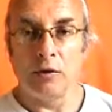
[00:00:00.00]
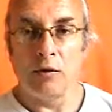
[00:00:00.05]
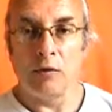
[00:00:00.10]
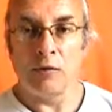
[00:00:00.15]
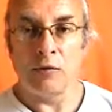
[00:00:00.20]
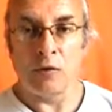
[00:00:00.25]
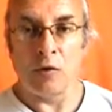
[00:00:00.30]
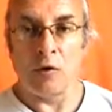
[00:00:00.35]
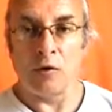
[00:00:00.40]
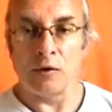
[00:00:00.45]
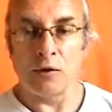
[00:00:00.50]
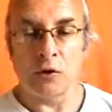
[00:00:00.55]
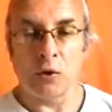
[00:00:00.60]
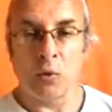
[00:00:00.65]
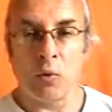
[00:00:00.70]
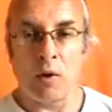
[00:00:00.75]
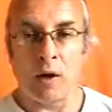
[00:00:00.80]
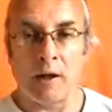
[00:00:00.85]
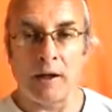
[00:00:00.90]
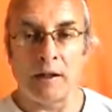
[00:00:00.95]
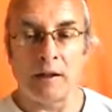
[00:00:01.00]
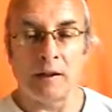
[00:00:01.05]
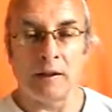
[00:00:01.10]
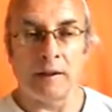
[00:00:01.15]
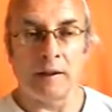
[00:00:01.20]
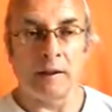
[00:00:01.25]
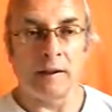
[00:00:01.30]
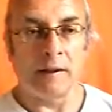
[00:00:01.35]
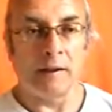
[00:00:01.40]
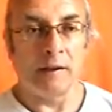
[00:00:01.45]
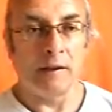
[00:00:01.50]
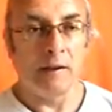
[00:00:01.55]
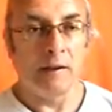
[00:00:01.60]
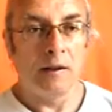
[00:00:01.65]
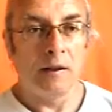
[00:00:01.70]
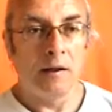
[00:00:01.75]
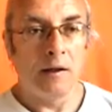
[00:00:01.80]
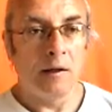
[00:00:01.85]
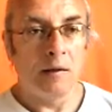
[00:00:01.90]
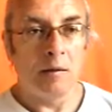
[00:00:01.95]
thoughts quite clearly.
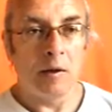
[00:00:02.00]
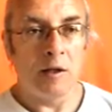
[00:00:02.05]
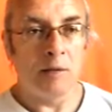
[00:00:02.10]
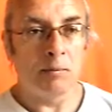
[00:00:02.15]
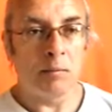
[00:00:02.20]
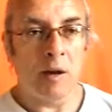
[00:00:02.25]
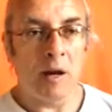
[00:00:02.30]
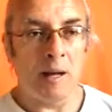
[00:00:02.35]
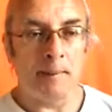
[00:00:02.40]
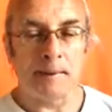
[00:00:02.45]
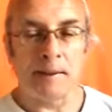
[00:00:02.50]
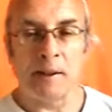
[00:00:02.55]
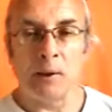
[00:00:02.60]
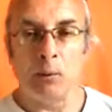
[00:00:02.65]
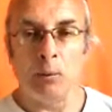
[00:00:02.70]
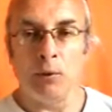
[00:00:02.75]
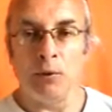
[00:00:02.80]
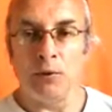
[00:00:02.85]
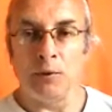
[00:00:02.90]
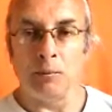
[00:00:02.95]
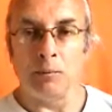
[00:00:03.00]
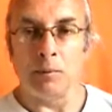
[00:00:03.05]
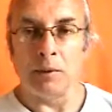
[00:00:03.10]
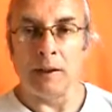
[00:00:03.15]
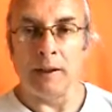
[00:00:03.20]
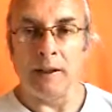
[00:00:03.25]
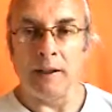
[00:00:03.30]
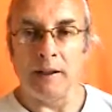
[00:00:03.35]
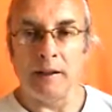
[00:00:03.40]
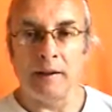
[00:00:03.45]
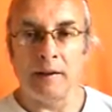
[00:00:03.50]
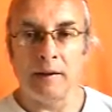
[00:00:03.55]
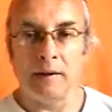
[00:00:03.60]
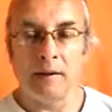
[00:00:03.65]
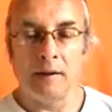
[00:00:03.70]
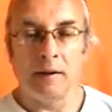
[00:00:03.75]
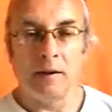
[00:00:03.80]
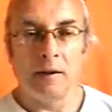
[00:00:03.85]
It's perhaps like William Blake.